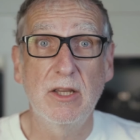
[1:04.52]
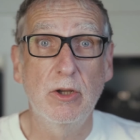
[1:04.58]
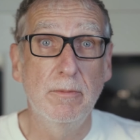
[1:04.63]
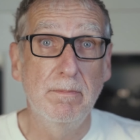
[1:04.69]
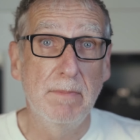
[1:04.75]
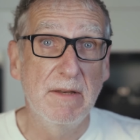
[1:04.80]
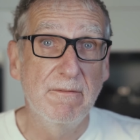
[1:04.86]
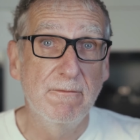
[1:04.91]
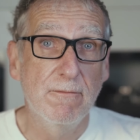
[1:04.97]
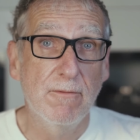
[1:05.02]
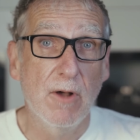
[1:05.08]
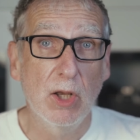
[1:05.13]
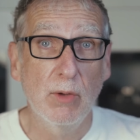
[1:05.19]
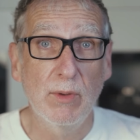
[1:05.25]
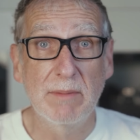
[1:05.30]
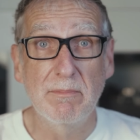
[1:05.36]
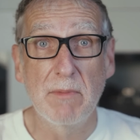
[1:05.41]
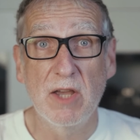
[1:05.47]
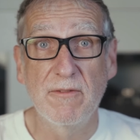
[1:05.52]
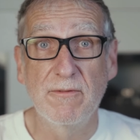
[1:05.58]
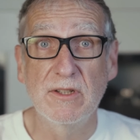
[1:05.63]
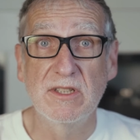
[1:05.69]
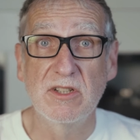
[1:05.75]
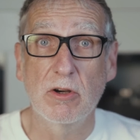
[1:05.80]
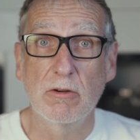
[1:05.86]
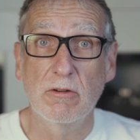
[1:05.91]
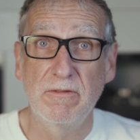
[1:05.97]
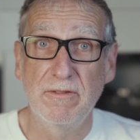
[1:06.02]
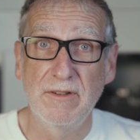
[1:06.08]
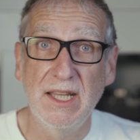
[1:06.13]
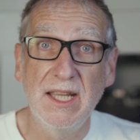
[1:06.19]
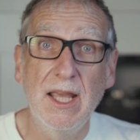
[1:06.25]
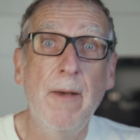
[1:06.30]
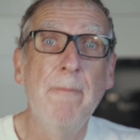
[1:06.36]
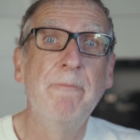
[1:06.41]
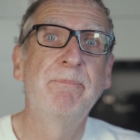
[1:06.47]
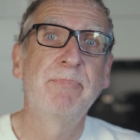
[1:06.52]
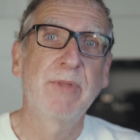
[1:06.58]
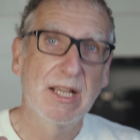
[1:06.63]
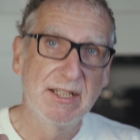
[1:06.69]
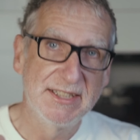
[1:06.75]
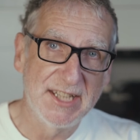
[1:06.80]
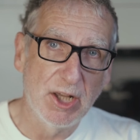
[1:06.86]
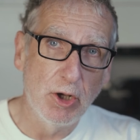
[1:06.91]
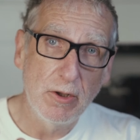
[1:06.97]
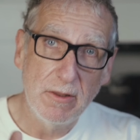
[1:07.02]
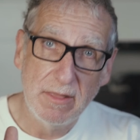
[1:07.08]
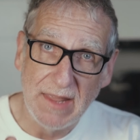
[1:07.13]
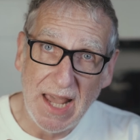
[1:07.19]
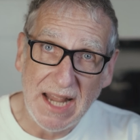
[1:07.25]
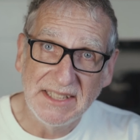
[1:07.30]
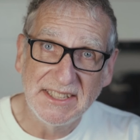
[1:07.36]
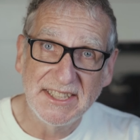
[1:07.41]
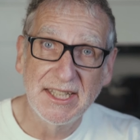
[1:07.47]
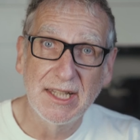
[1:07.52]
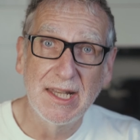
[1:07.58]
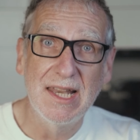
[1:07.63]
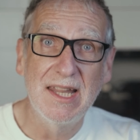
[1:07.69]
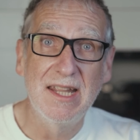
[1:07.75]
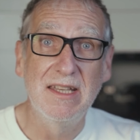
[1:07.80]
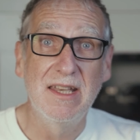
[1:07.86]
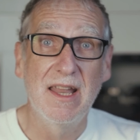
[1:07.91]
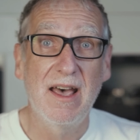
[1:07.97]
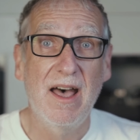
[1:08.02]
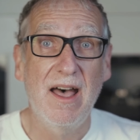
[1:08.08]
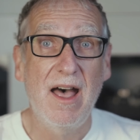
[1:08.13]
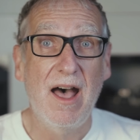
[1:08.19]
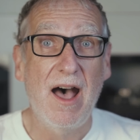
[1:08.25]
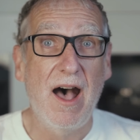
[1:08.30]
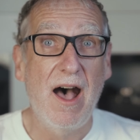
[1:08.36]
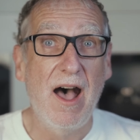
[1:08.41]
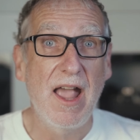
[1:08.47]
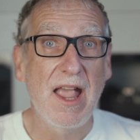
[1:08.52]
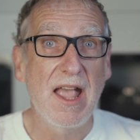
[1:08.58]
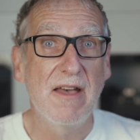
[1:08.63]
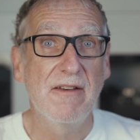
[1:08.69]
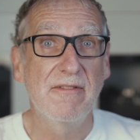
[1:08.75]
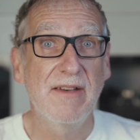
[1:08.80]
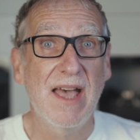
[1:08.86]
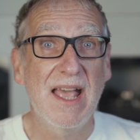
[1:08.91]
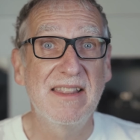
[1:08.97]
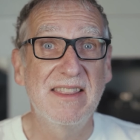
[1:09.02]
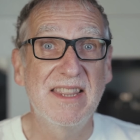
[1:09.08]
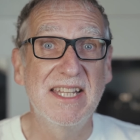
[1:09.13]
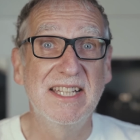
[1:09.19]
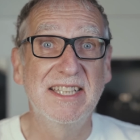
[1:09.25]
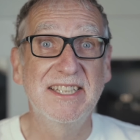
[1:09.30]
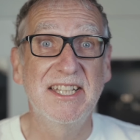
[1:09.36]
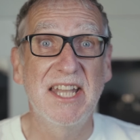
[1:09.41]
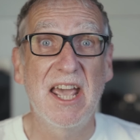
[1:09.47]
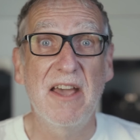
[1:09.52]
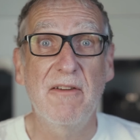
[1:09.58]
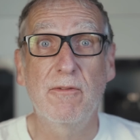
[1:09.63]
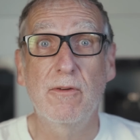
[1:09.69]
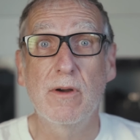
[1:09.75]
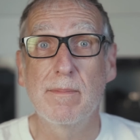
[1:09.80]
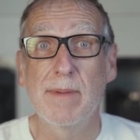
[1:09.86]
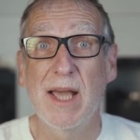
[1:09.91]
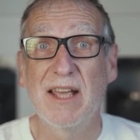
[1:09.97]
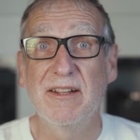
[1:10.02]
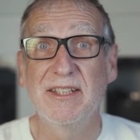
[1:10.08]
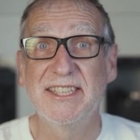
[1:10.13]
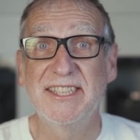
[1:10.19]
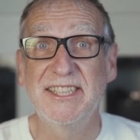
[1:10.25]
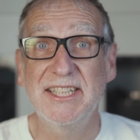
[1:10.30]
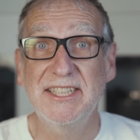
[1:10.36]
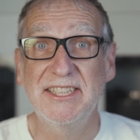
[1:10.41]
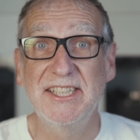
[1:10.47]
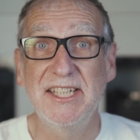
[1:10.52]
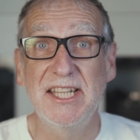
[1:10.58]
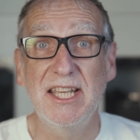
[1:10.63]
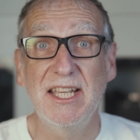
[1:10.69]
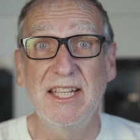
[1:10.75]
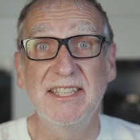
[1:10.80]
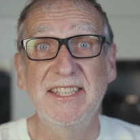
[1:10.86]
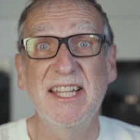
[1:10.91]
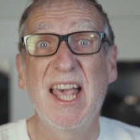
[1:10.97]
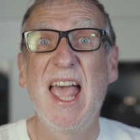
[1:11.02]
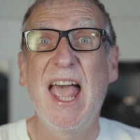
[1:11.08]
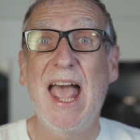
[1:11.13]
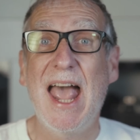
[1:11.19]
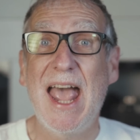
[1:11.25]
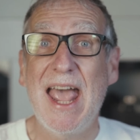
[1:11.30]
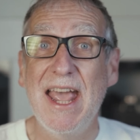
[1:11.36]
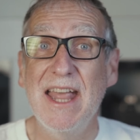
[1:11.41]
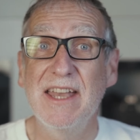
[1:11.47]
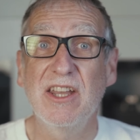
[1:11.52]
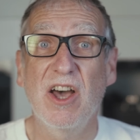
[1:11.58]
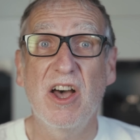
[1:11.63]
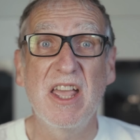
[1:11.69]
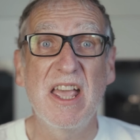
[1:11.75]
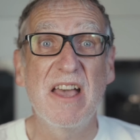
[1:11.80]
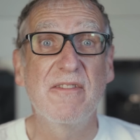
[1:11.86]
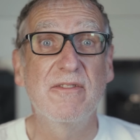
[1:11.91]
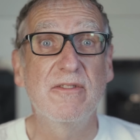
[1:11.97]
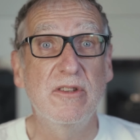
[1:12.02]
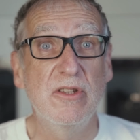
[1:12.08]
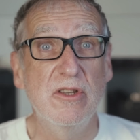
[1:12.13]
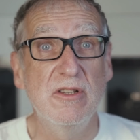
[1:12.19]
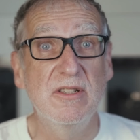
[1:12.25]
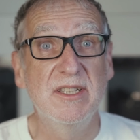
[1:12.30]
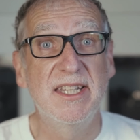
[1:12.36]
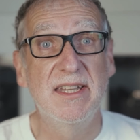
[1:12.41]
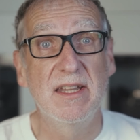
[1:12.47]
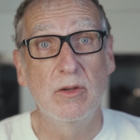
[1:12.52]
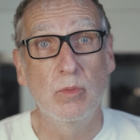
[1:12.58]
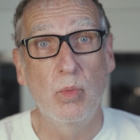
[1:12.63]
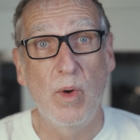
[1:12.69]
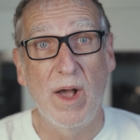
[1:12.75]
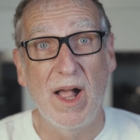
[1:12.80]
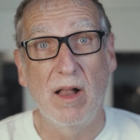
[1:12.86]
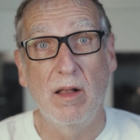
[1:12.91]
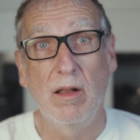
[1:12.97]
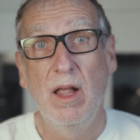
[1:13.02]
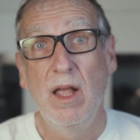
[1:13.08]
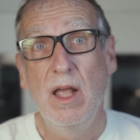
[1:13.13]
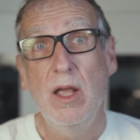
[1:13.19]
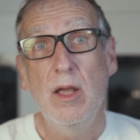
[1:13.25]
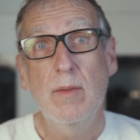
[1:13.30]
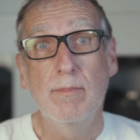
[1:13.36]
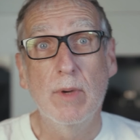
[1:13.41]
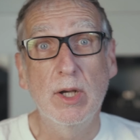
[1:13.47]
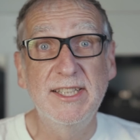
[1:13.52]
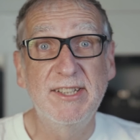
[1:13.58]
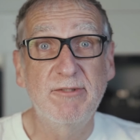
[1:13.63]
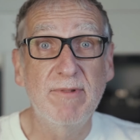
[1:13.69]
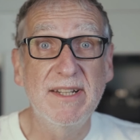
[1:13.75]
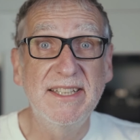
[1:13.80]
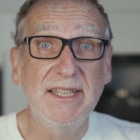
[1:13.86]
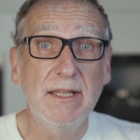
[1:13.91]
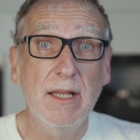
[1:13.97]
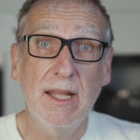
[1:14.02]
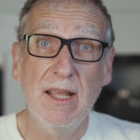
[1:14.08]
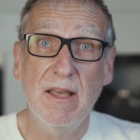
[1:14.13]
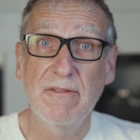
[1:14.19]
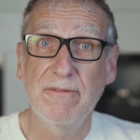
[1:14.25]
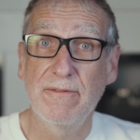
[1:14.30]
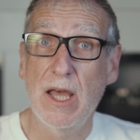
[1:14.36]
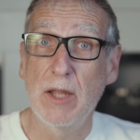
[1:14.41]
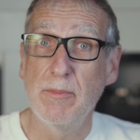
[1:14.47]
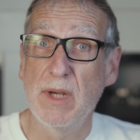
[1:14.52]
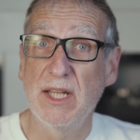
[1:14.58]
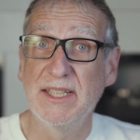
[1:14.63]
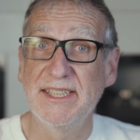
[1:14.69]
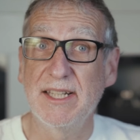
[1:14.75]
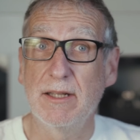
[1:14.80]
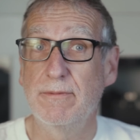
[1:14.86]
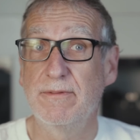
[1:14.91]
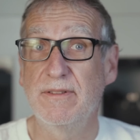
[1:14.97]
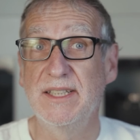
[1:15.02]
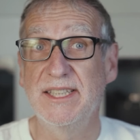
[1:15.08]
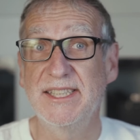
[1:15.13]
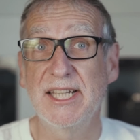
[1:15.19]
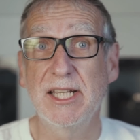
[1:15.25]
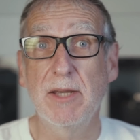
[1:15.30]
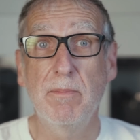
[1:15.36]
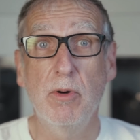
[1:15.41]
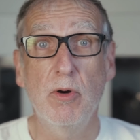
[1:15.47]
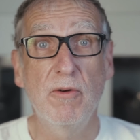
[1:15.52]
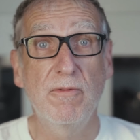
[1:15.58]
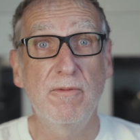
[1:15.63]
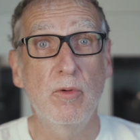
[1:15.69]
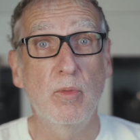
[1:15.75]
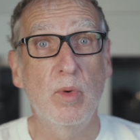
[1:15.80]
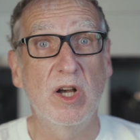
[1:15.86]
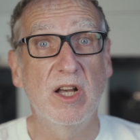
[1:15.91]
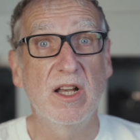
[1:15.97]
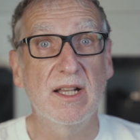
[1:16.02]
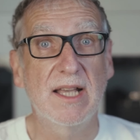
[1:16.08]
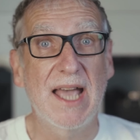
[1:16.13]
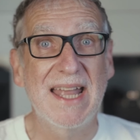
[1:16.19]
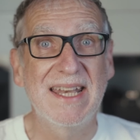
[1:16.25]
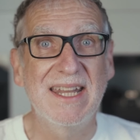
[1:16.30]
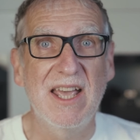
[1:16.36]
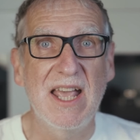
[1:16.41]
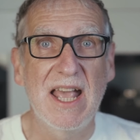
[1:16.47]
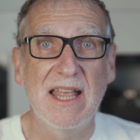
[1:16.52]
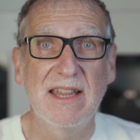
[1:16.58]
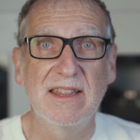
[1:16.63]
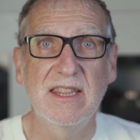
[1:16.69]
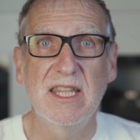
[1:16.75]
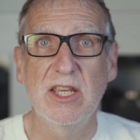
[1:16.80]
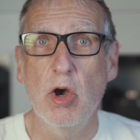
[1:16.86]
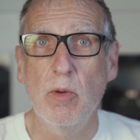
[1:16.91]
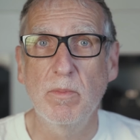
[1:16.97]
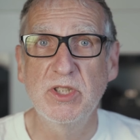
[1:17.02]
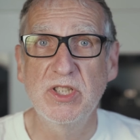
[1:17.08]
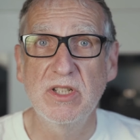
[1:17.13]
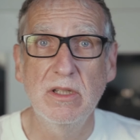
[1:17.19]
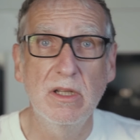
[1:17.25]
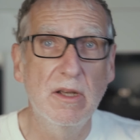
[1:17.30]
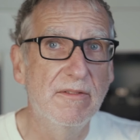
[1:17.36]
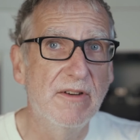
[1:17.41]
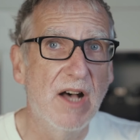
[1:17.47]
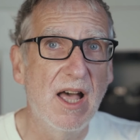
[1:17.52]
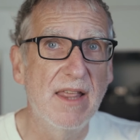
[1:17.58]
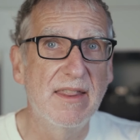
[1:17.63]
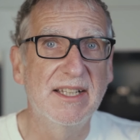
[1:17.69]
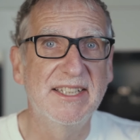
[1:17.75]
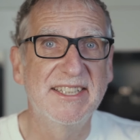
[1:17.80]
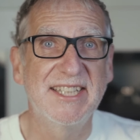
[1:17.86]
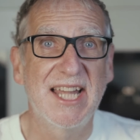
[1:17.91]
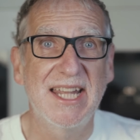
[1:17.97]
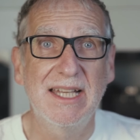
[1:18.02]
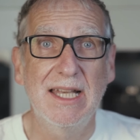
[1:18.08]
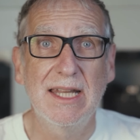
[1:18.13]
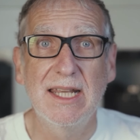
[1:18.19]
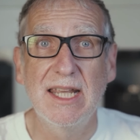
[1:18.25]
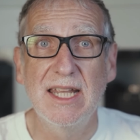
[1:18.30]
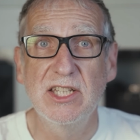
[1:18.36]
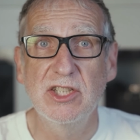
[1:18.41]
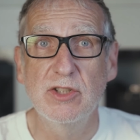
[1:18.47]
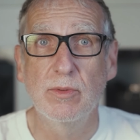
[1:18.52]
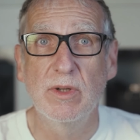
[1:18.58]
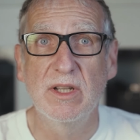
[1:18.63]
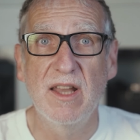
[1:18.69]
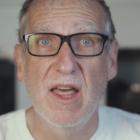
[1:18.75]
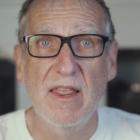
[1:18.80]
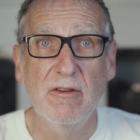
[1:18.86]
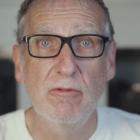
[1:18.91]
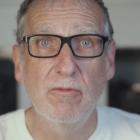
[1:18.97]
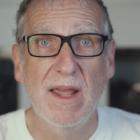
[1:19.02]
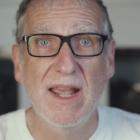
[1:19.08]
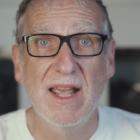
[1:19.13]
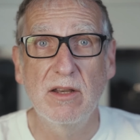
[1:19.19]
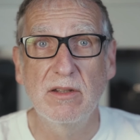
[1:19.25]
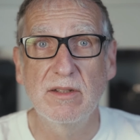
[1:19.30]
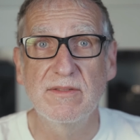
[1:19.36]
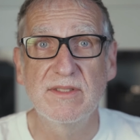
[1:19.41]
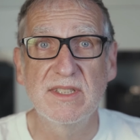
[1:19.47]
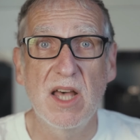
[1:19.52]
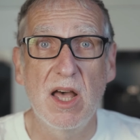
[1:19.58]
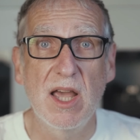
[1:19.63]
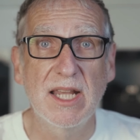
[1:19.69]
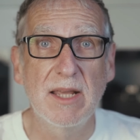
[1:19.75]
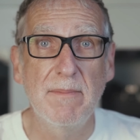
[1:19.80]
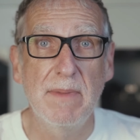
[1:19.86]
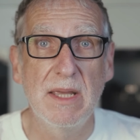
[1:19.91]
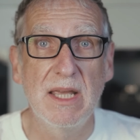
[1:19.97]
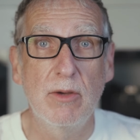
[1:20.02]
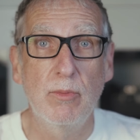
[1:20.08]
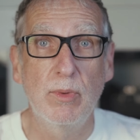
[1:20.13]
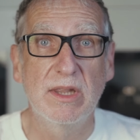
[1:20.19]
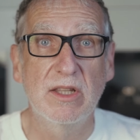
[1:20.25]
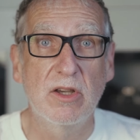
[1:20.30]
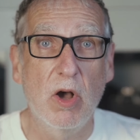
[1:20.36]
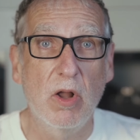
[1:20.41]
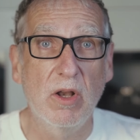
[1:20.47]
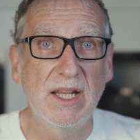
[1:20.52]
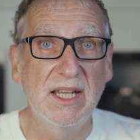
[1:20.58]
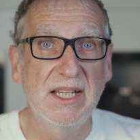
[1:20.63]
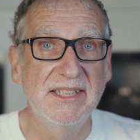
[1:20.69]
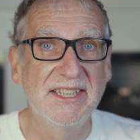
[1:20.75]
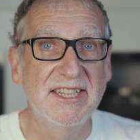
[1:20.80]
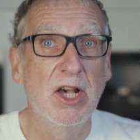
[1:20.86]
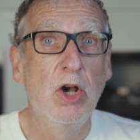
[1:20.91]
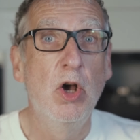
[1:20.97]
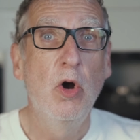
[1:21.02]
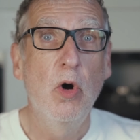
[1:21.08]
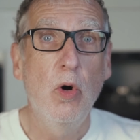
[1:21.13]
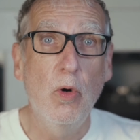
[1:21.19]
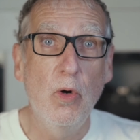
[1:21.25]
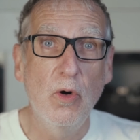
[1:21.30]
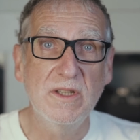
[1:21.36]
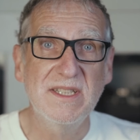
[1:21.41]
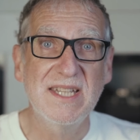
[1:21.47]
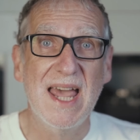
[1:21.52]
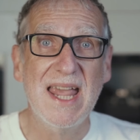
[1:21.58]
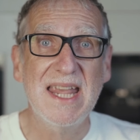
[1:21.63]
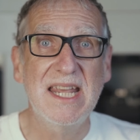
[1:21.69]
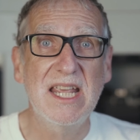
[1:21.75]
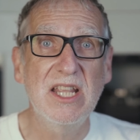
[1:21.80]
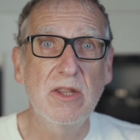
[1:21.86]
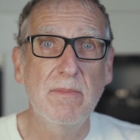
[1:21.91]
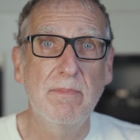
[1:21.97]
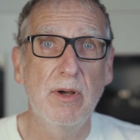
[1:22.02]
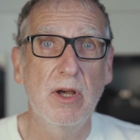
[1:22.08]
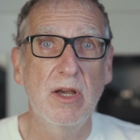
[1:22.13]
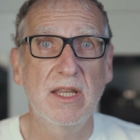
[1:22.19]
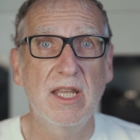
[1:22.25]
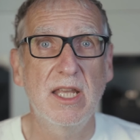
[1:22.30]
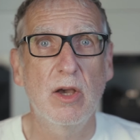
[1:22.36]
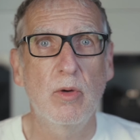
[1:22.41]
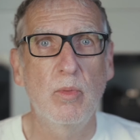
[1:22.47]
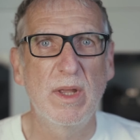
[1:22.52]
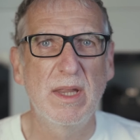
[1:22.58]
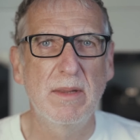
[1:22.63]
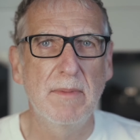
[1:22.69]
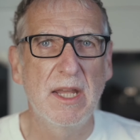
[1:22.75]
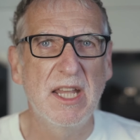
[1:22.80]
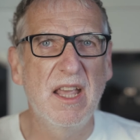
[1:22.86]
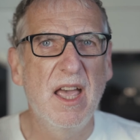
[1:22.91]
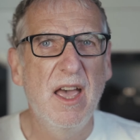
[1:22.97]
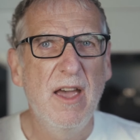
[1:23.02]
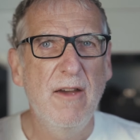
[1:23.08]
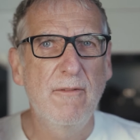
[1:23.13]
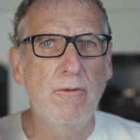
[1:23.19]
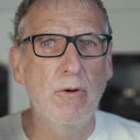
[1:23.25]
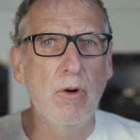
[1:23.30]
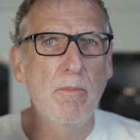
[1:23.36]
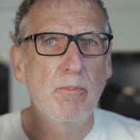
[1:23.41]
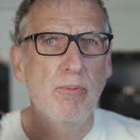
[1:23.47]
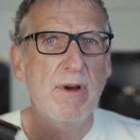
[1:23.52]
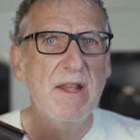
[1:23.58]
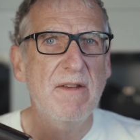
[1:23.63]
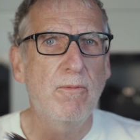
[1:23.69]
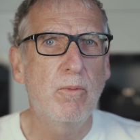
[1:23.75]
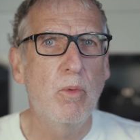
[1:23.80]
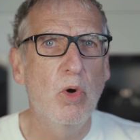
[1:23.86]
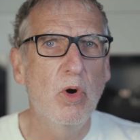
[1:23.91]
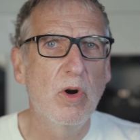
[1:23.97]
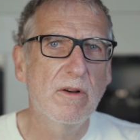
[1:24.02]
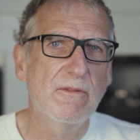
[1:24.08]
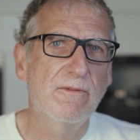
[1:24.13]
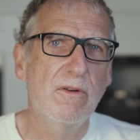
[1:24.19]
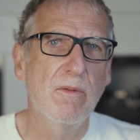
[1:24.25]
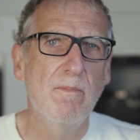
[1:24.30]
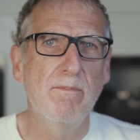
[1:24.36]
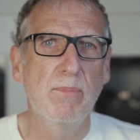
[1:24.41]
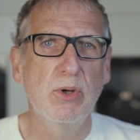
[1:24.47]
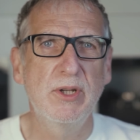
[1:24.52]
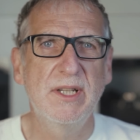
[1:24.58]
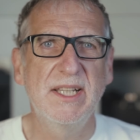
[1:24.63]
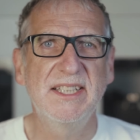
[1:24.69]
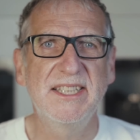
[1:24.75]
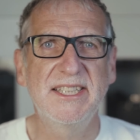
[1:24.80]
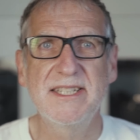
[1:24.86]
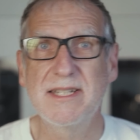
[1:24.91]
who'd been following my photography. So thanks, Linda, I have had this now for about 6 years and I have used it well. Most recently, I found myself in Singapore for work and I had the option of either settling into another round of Tiger Beer with colleagues or taking the Perkeo with me for a brief walk from Bugis